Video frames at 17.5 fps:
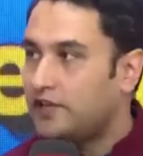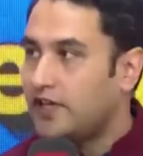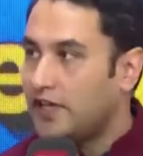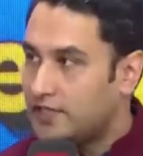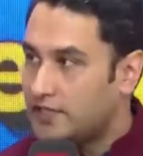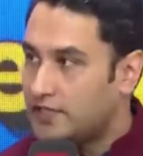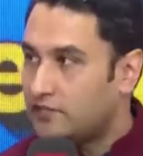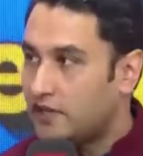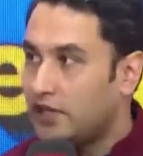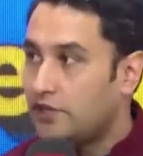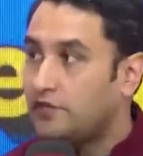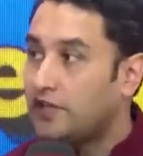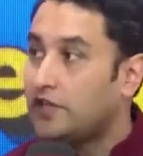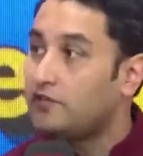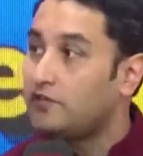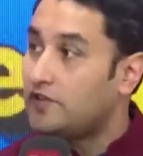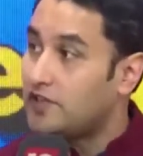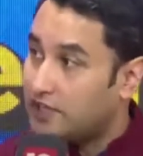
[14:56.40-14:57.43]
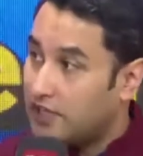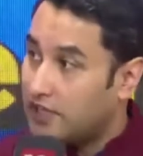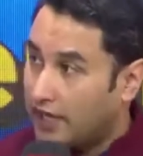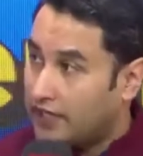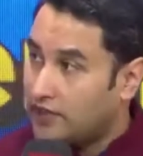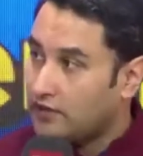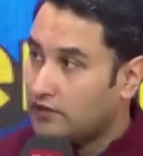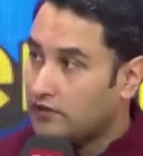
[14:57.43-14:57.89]
way as well, where we
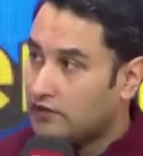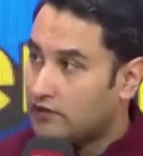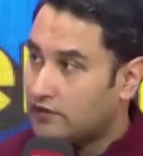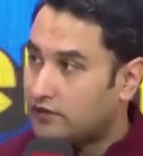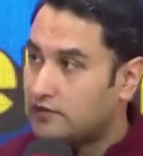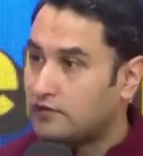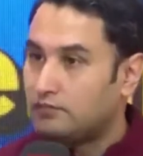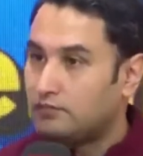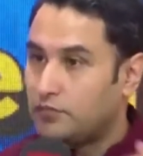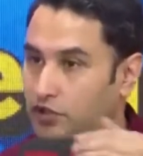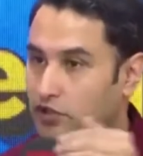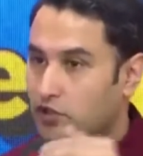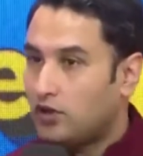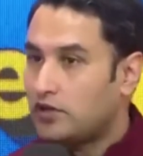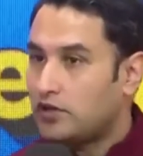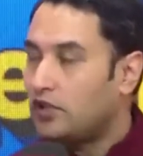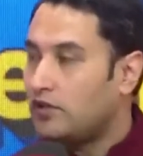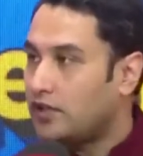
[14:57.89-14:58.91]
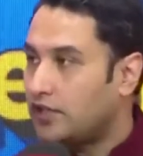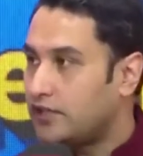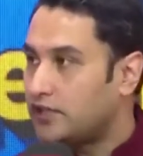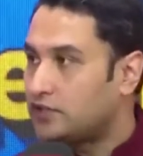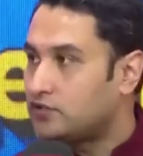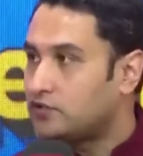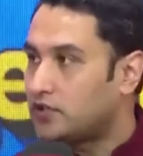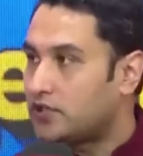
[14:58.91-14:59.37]
can, beyond online
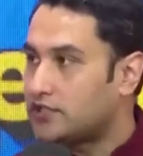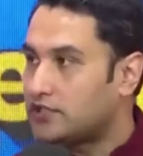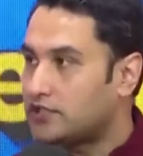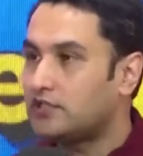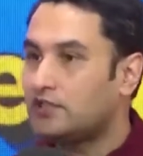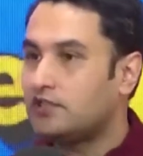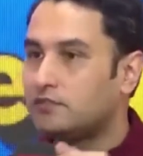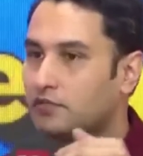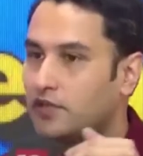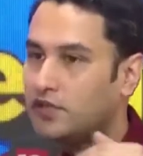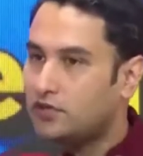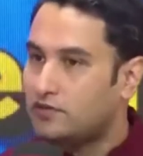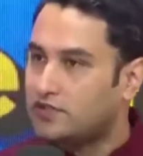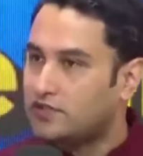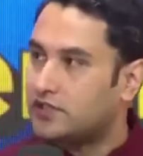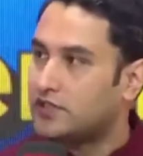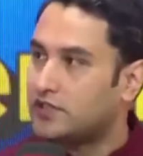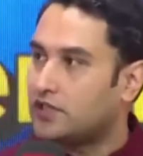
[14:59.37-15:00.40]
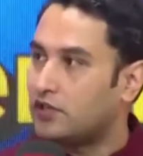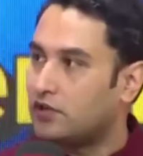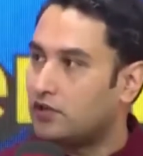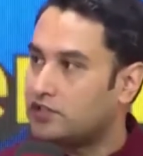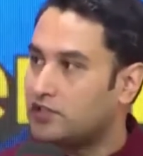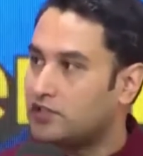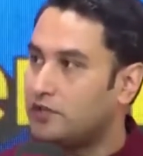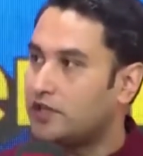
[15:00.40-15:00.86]
education, but using
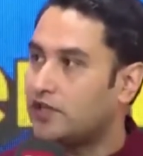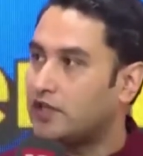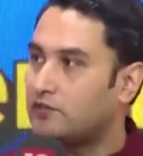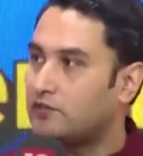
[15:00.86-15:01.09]
technology, make